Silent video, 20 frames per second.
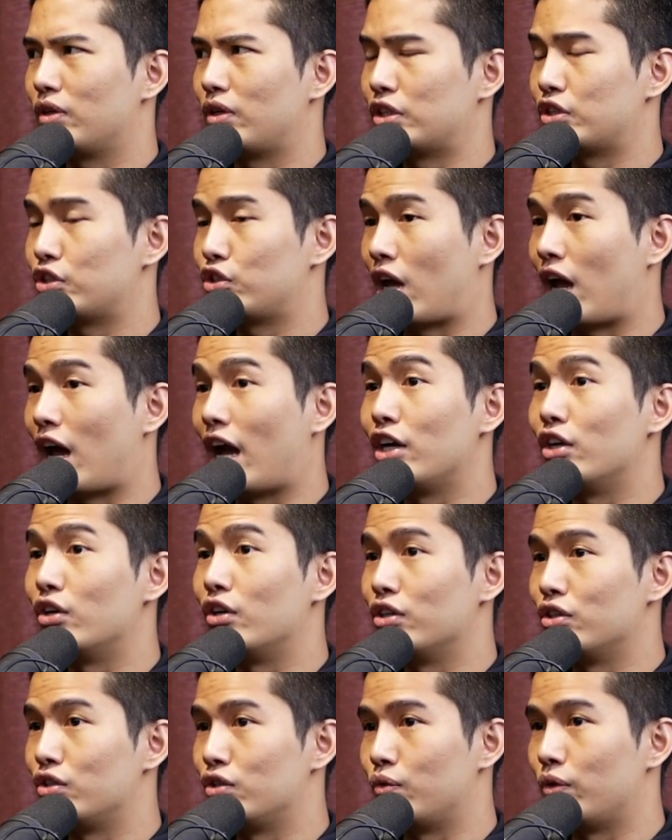higher
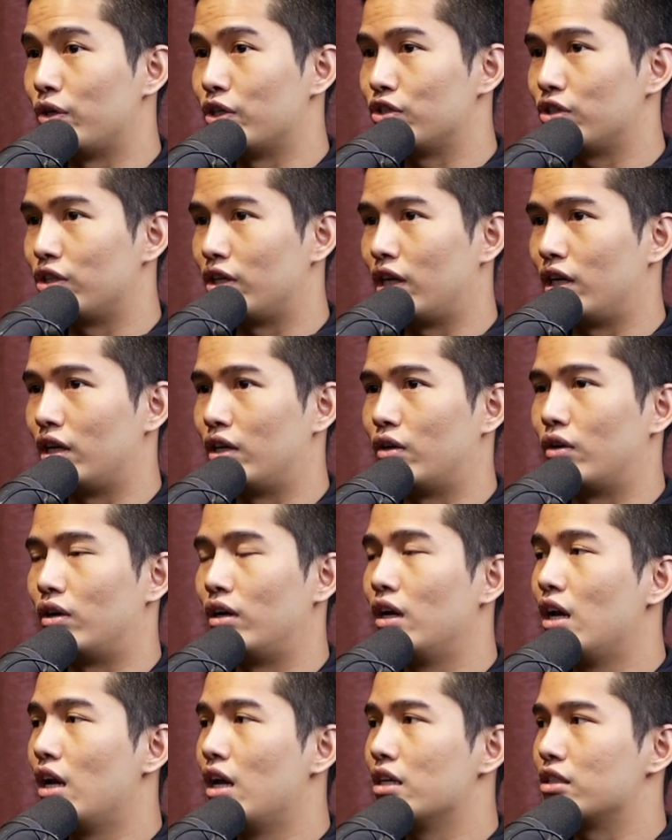intuition, or
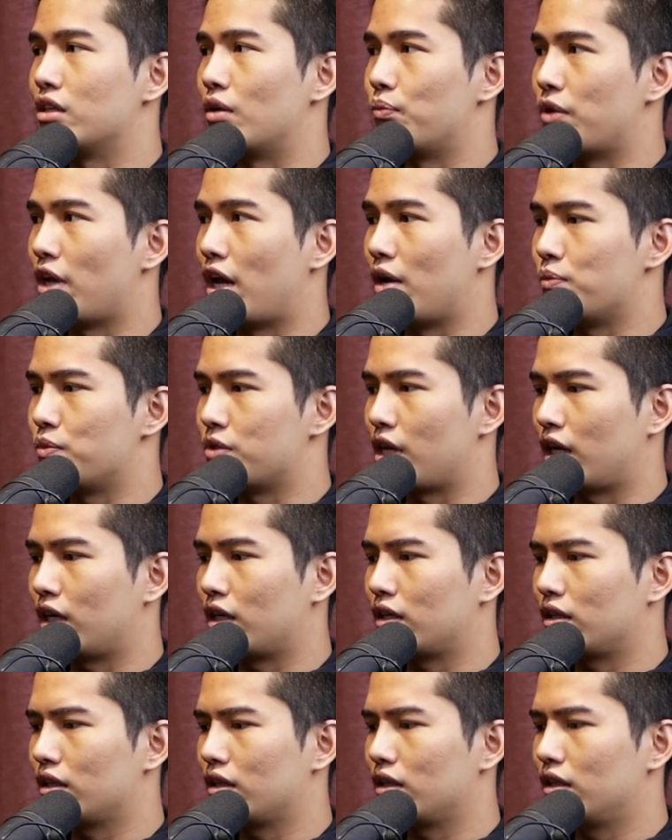sometimes like
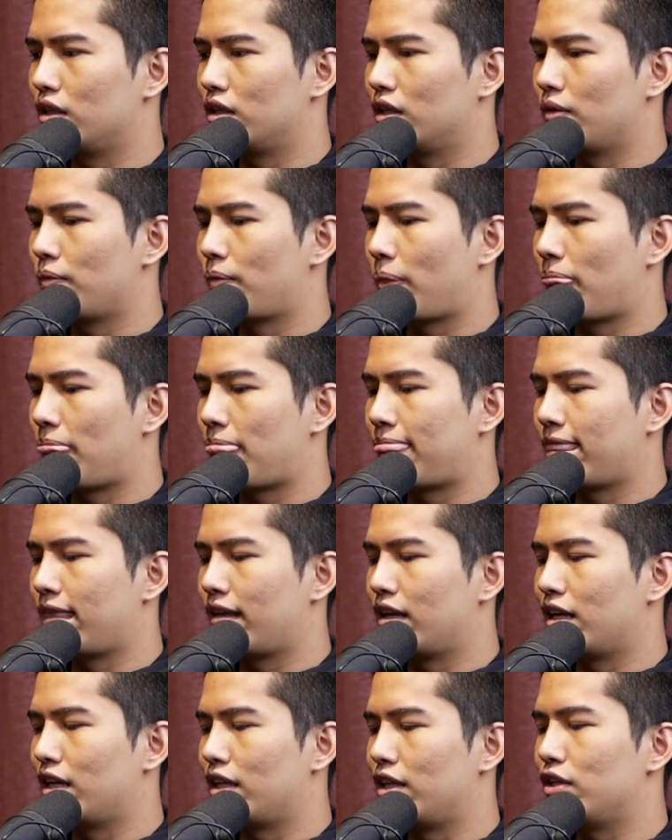
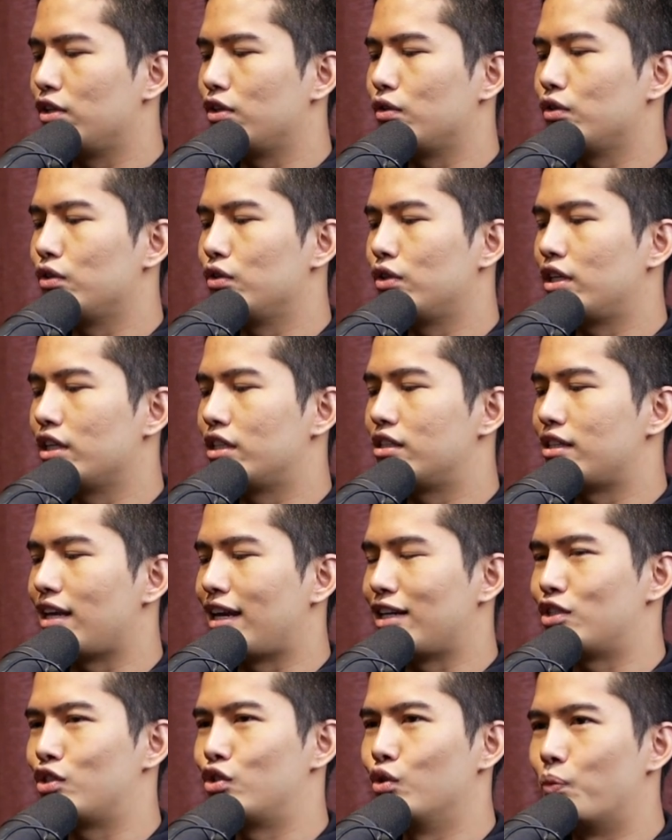you could say
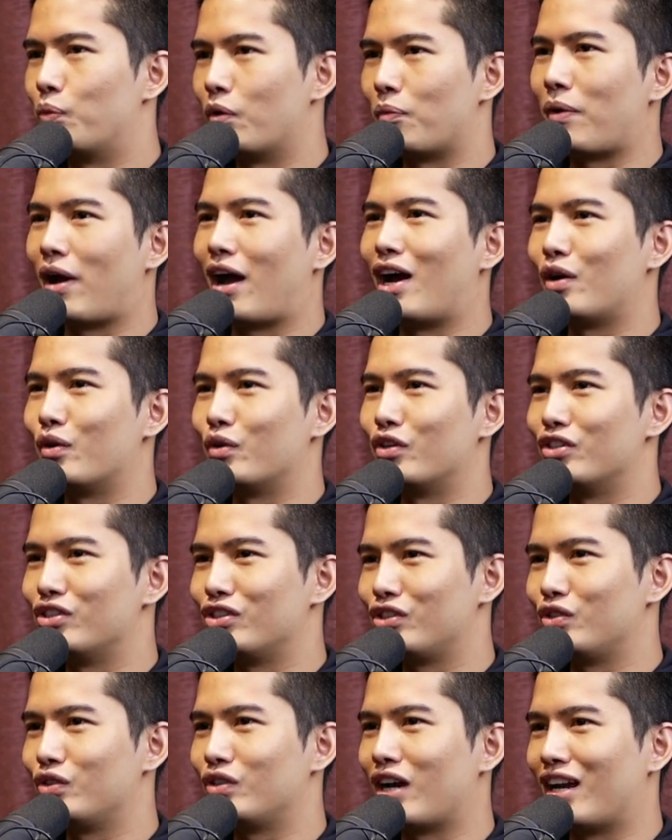superpowers.
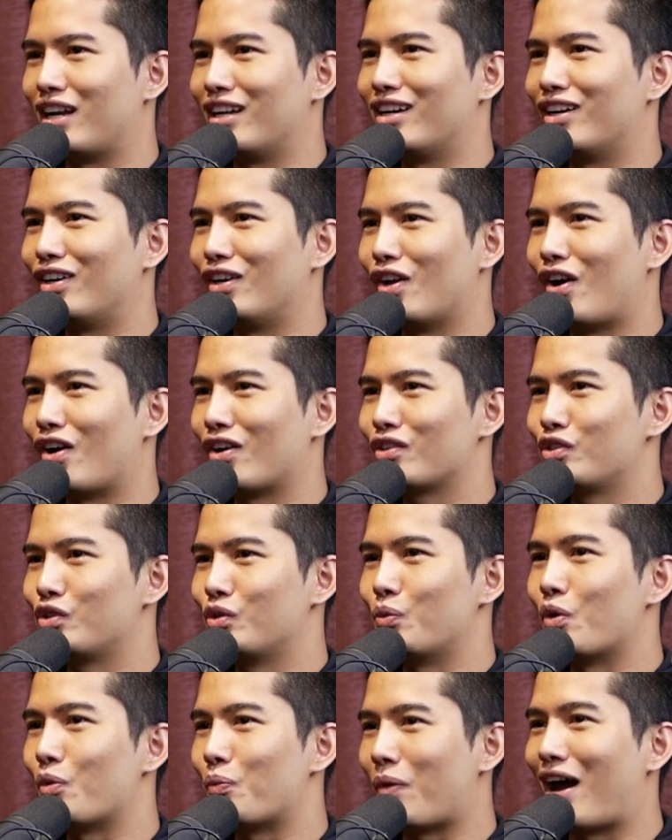You kind of unlock
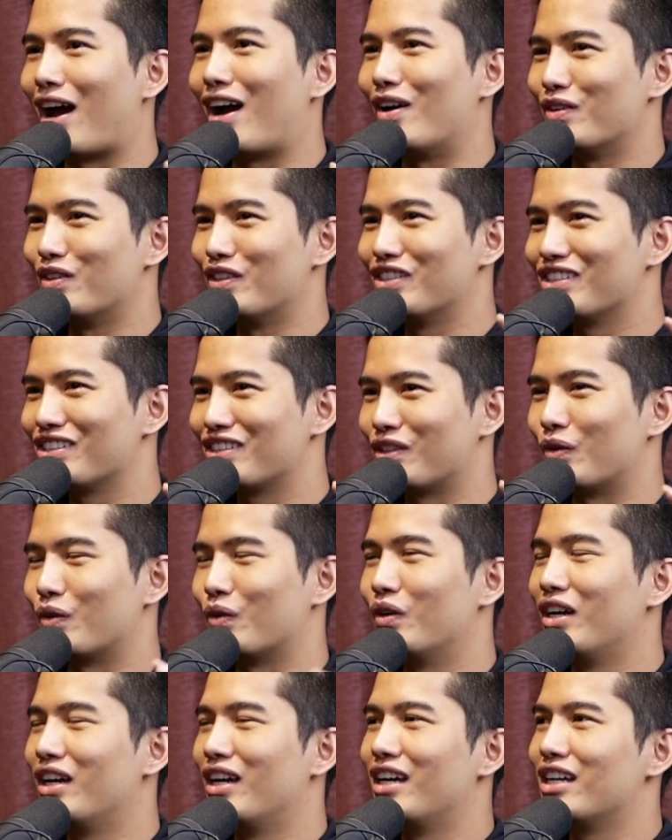superpowers. So
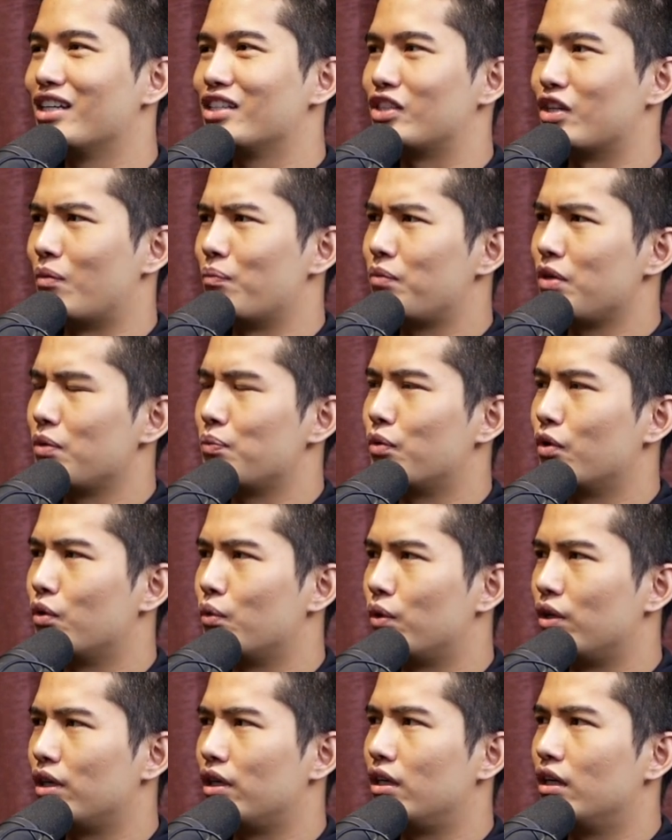some people
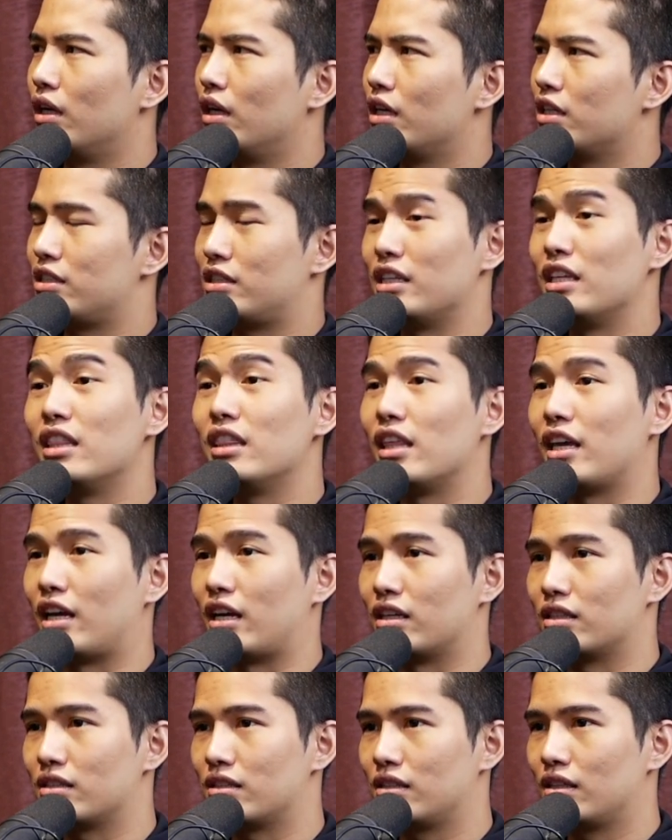would see
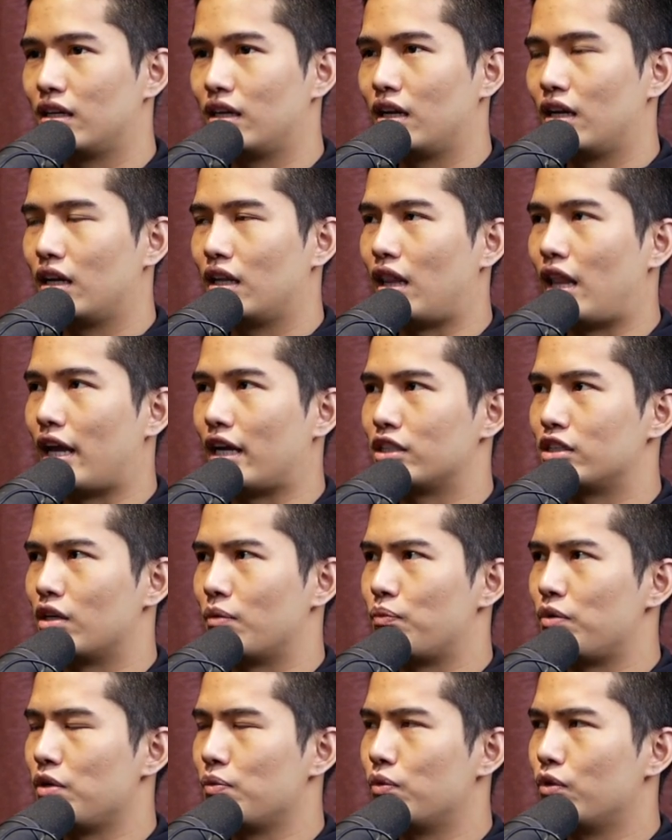things, like some
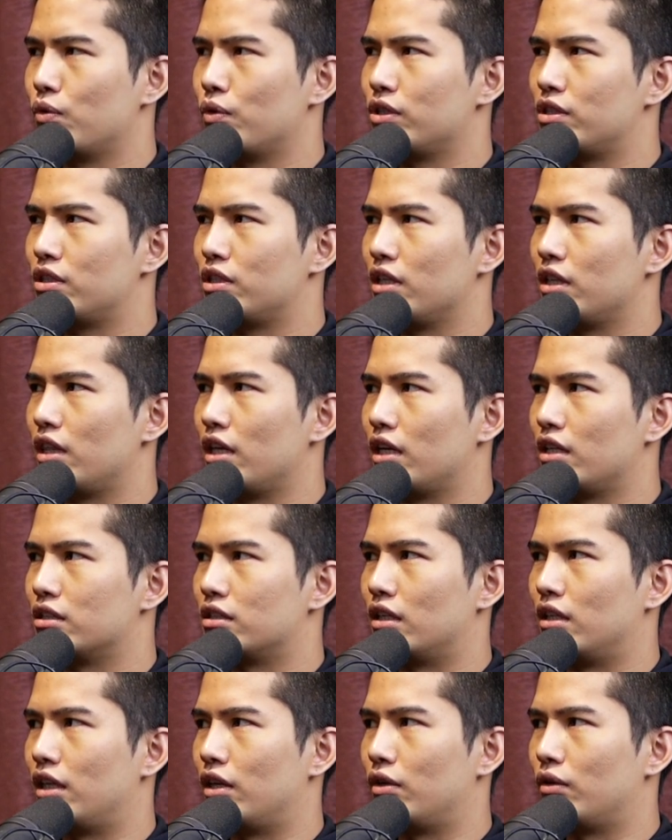people would see things and
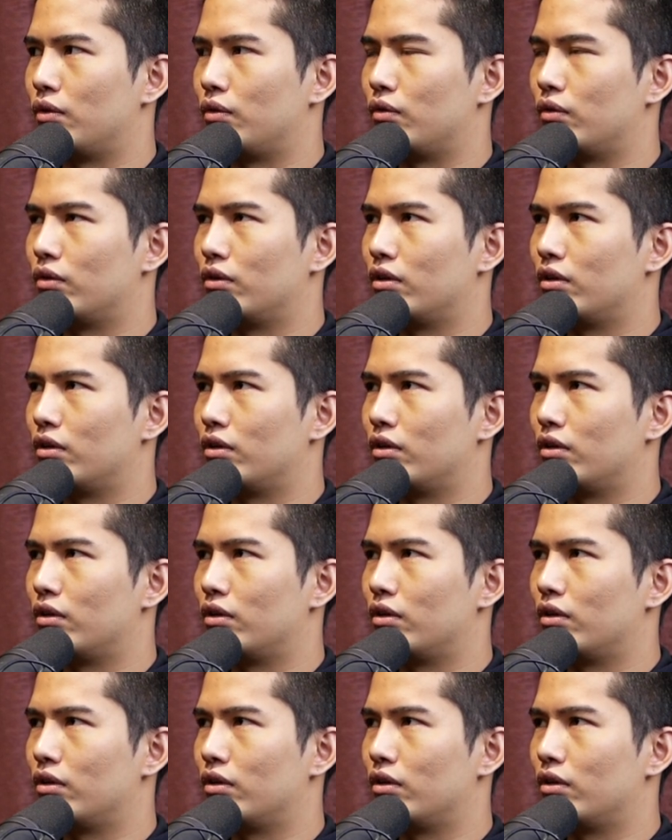then